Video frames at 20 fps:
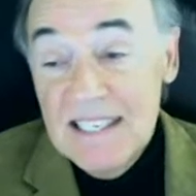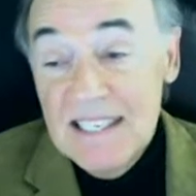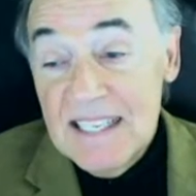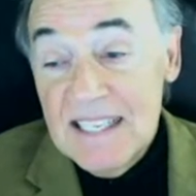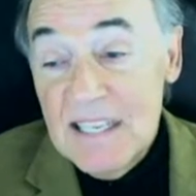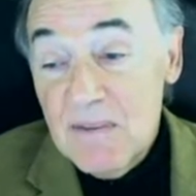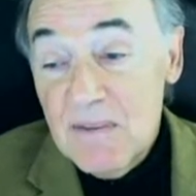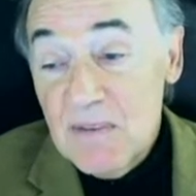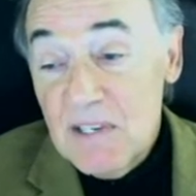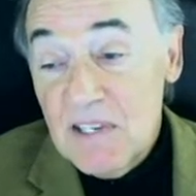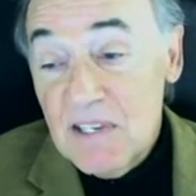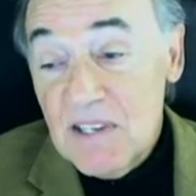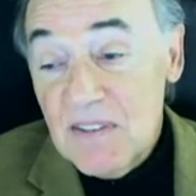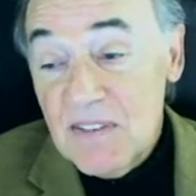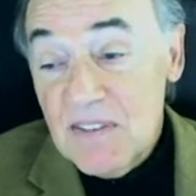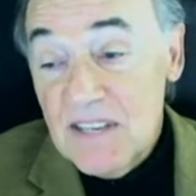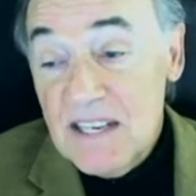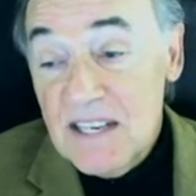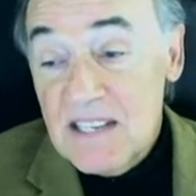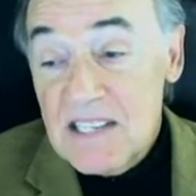And then we look at
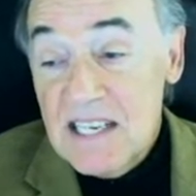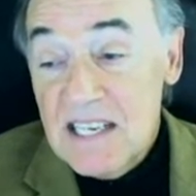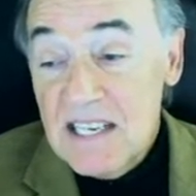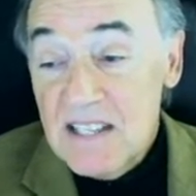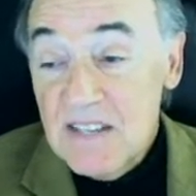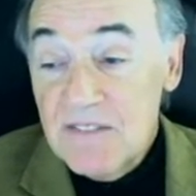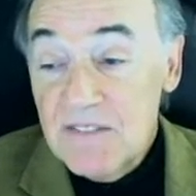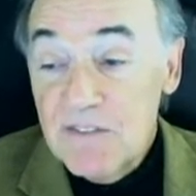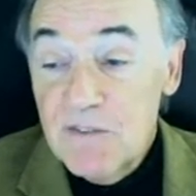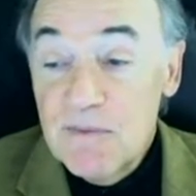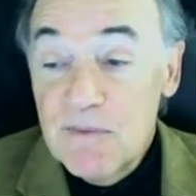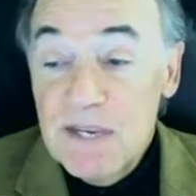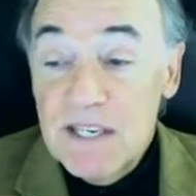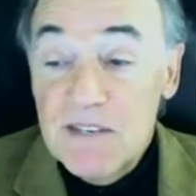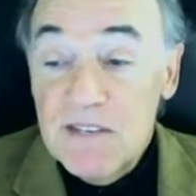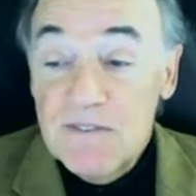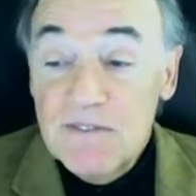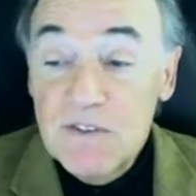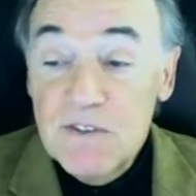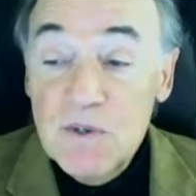things like the
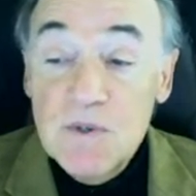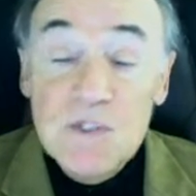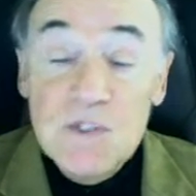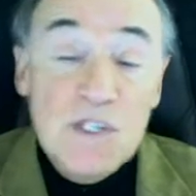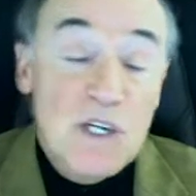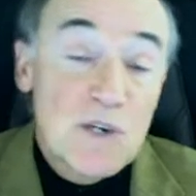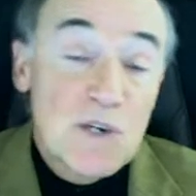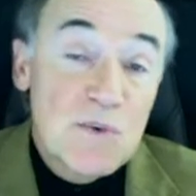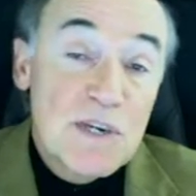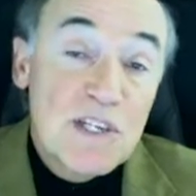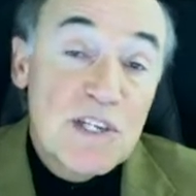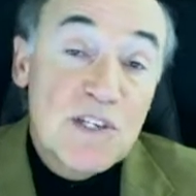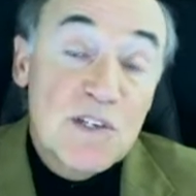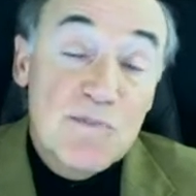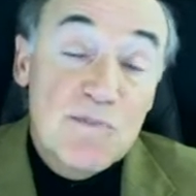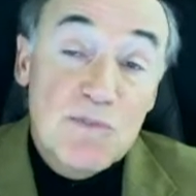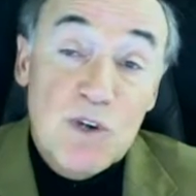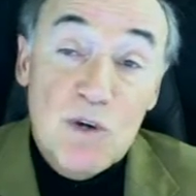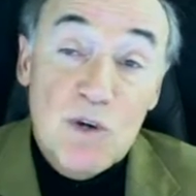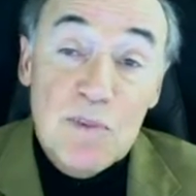fermented foods that are rich
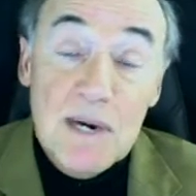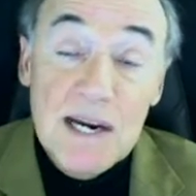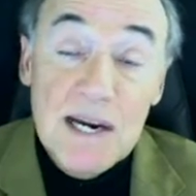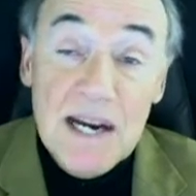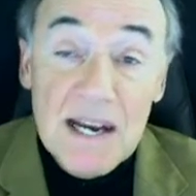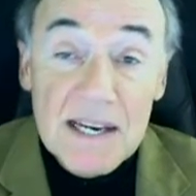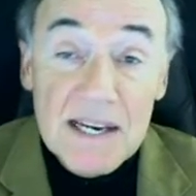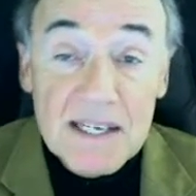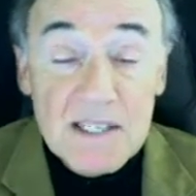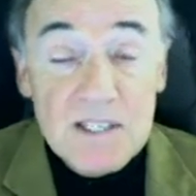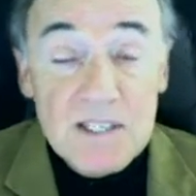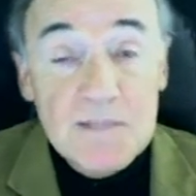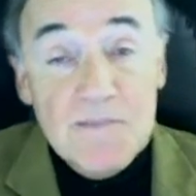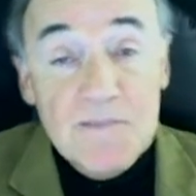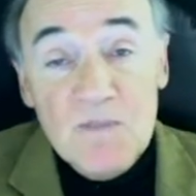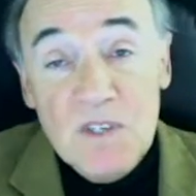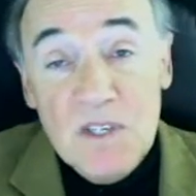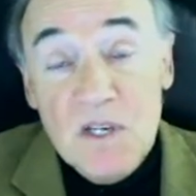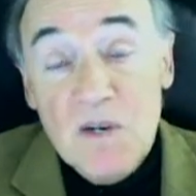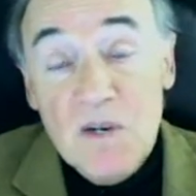in probiotics,
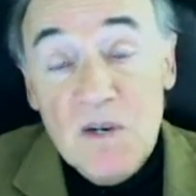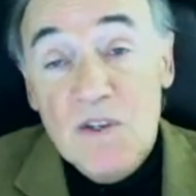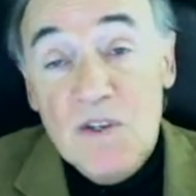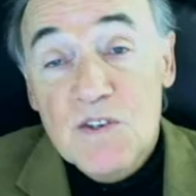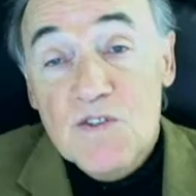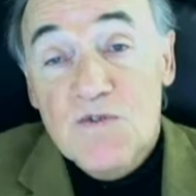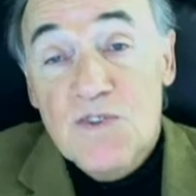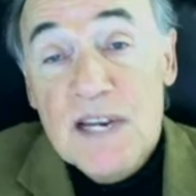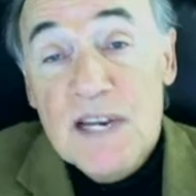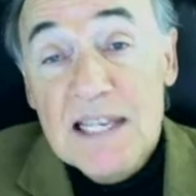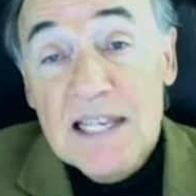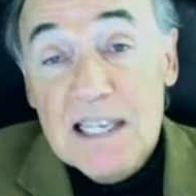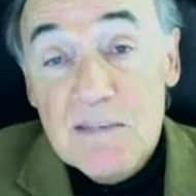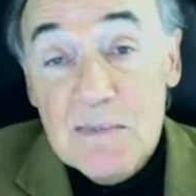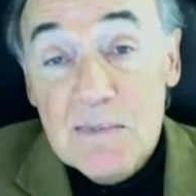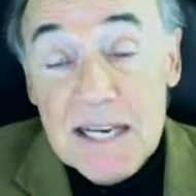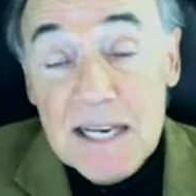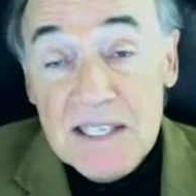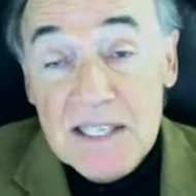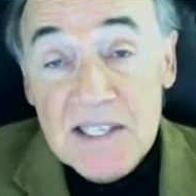you know, those friendly
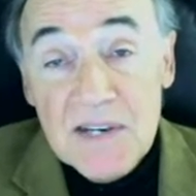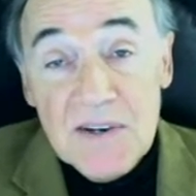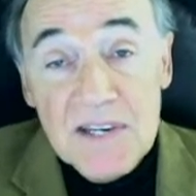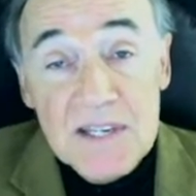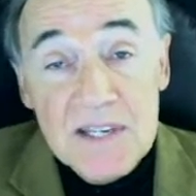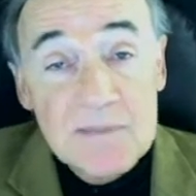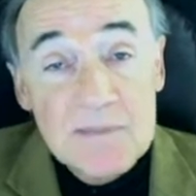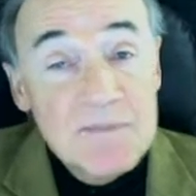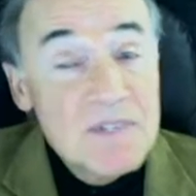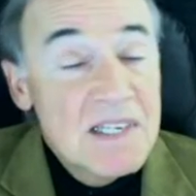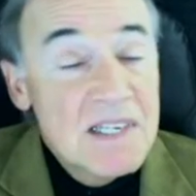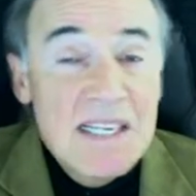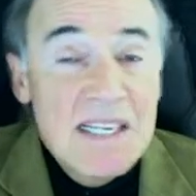bacteria.